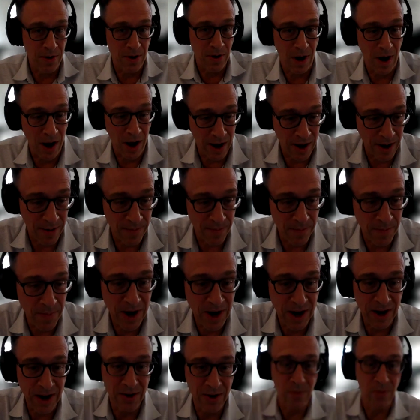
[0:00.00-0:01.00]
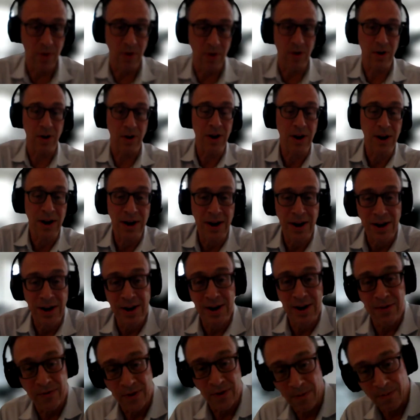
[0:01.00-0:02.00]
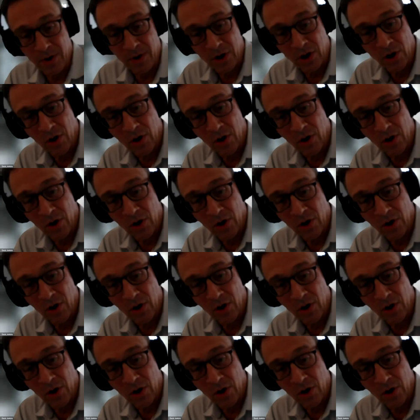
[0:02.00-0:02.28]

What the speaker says: Hana and me, we're from New